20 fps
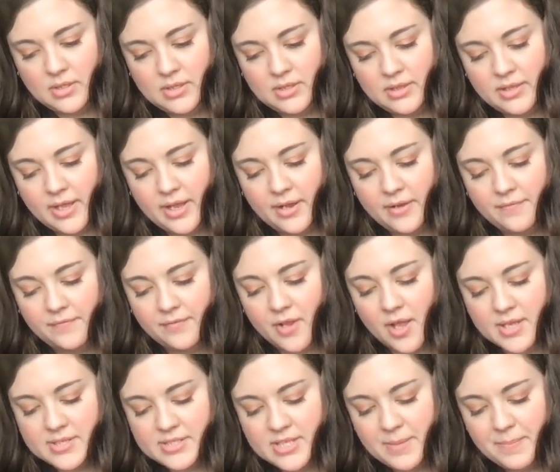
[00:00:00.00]
like
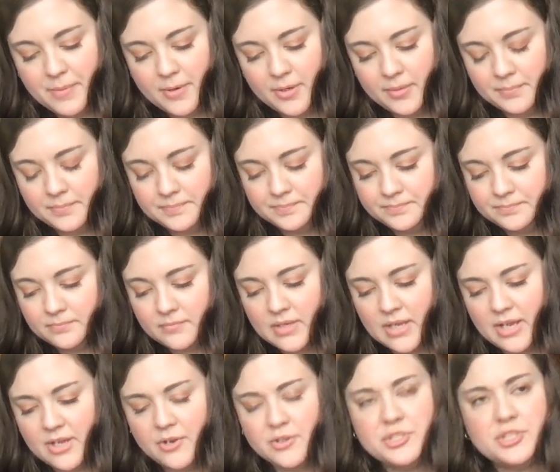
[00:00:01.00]
floss keeper.
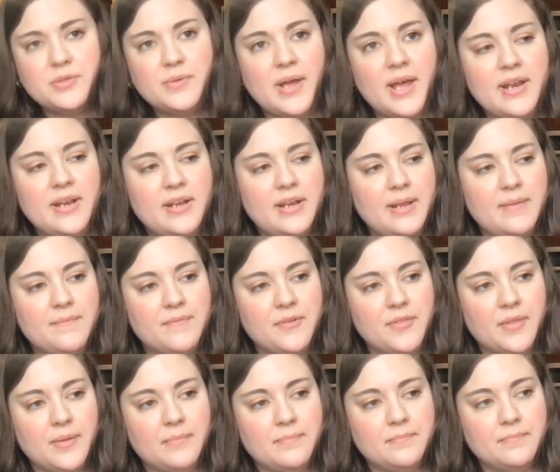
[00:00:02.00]
Oh, she had a name for
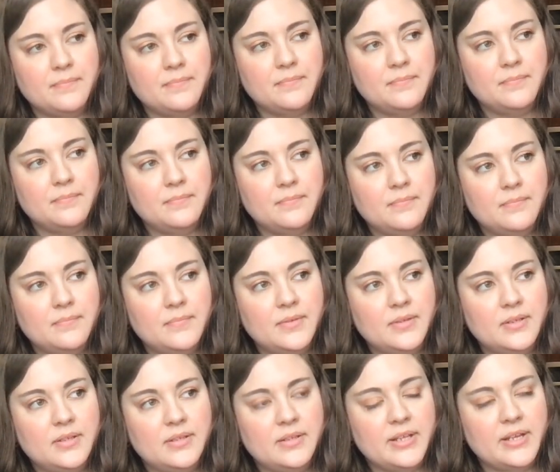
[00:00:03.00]
them.
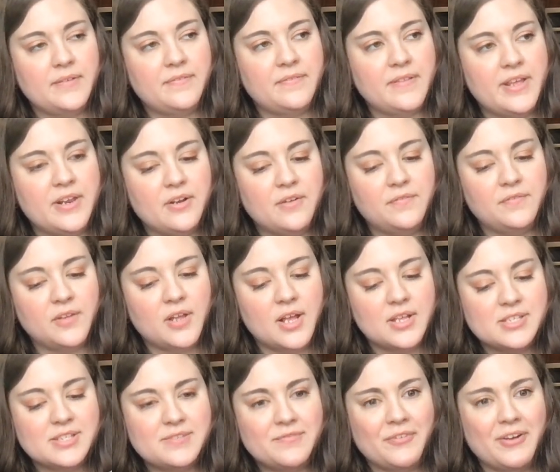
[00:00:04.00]
Like flannel
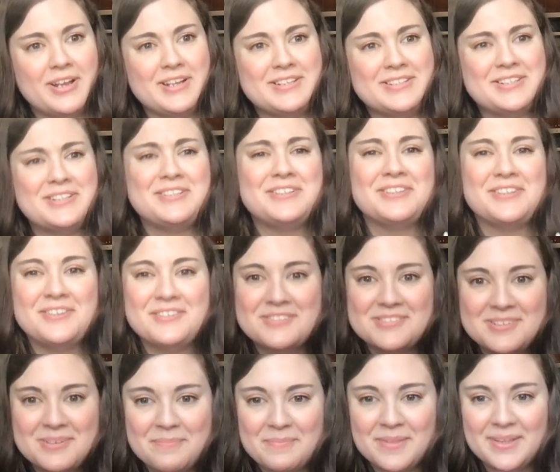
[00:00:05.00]
floss friend or
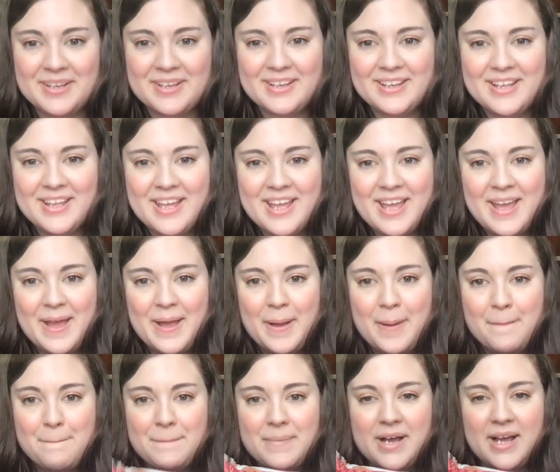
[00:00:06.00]
something.
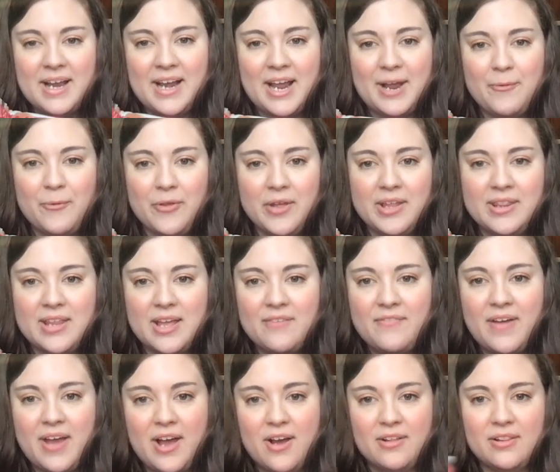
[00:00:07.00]
But I really love
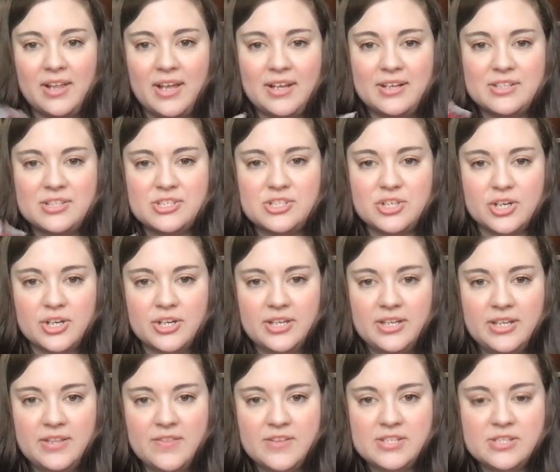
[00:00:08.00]
how like
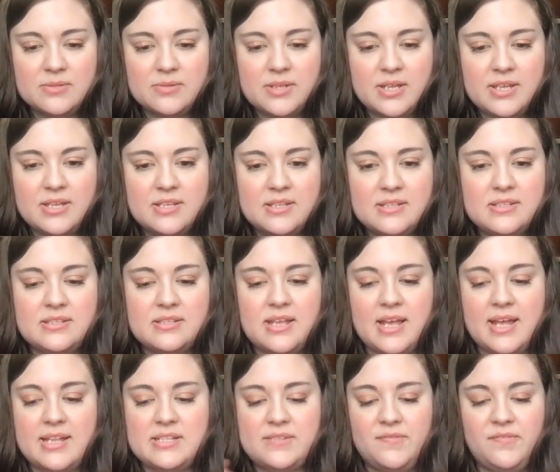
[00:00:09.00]
sturdy this is. It
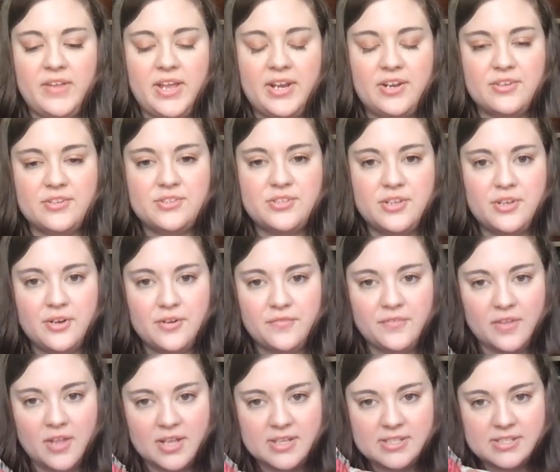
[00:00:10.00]
has flannel, so your
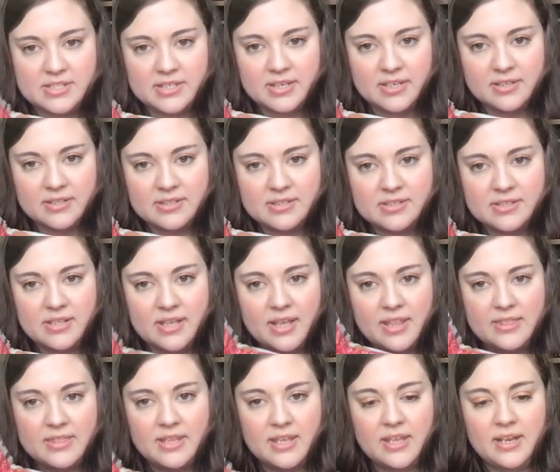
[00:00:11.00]
floss sticks,
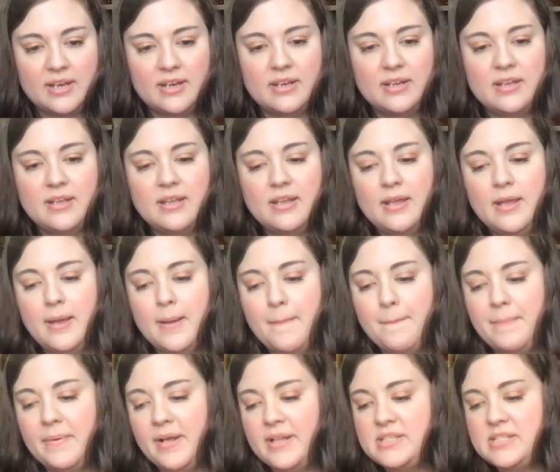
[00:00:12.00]
and then,
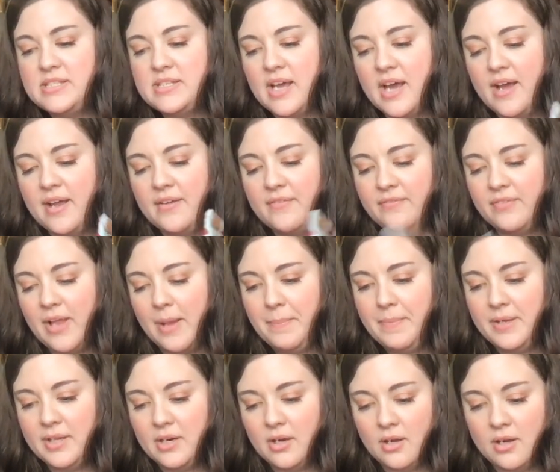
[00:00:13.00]
but it's not
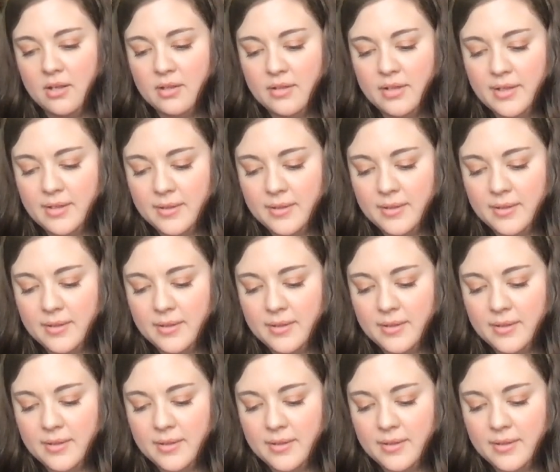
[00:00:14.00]
floppy at all.